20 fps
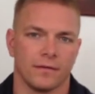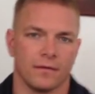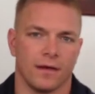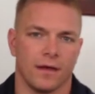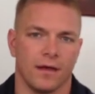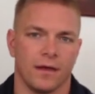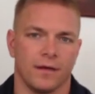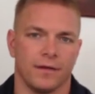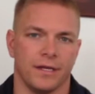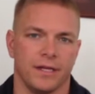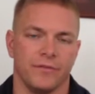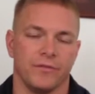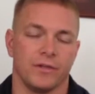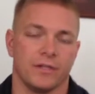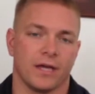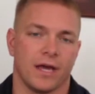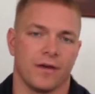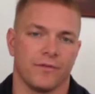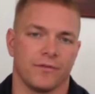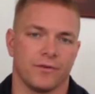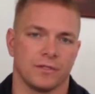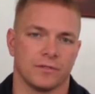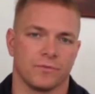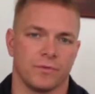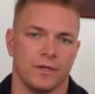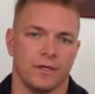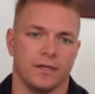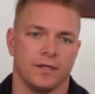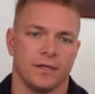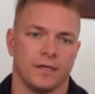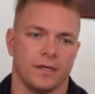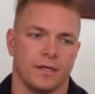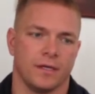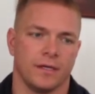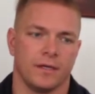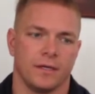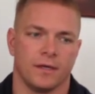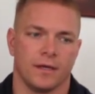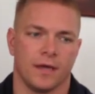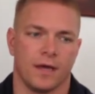Navy divers, we
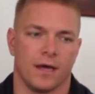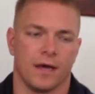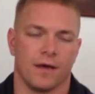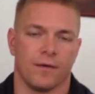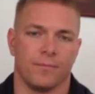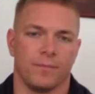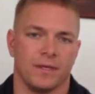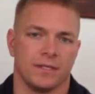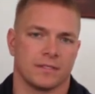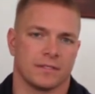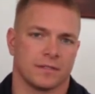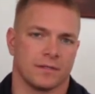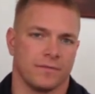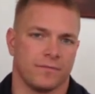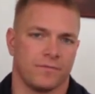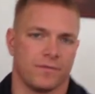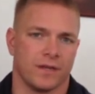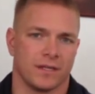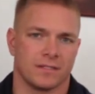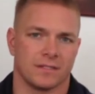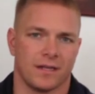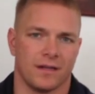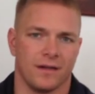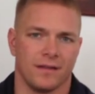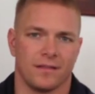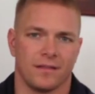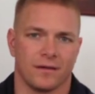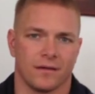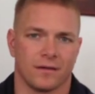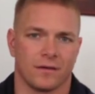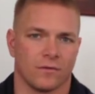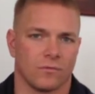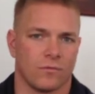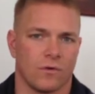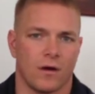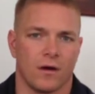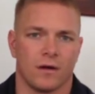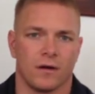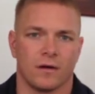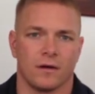basically fix anything
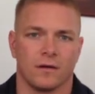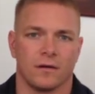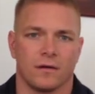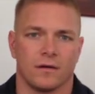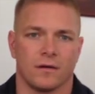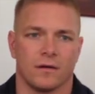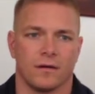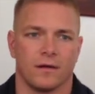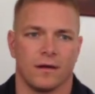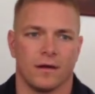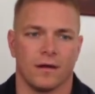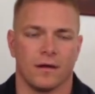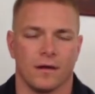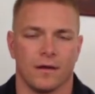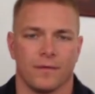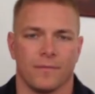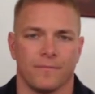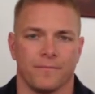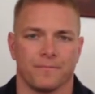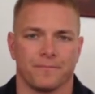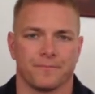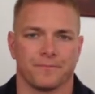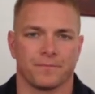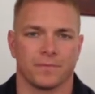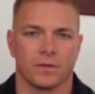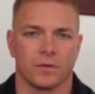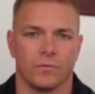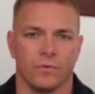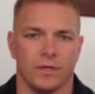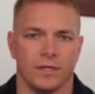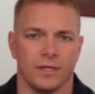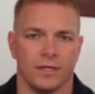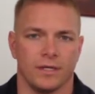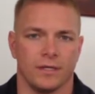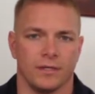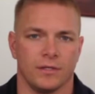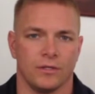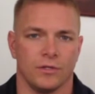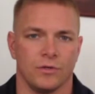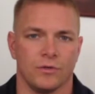underwater.
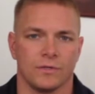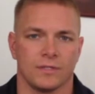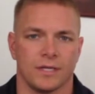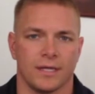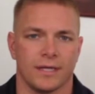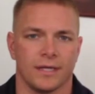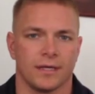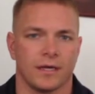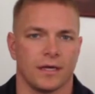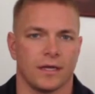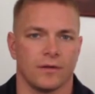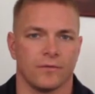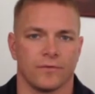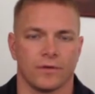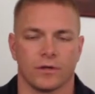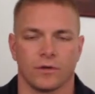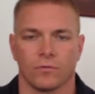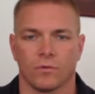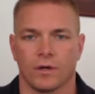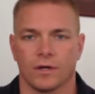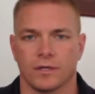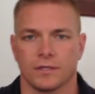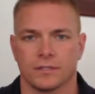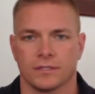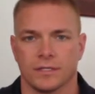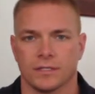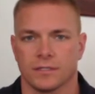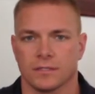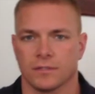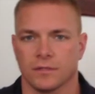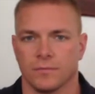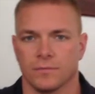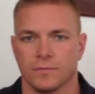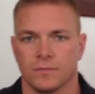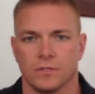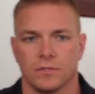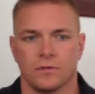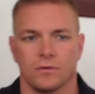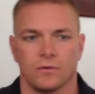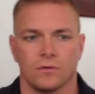We use any kind of underwater system
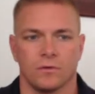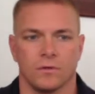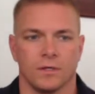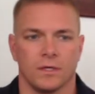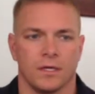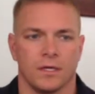to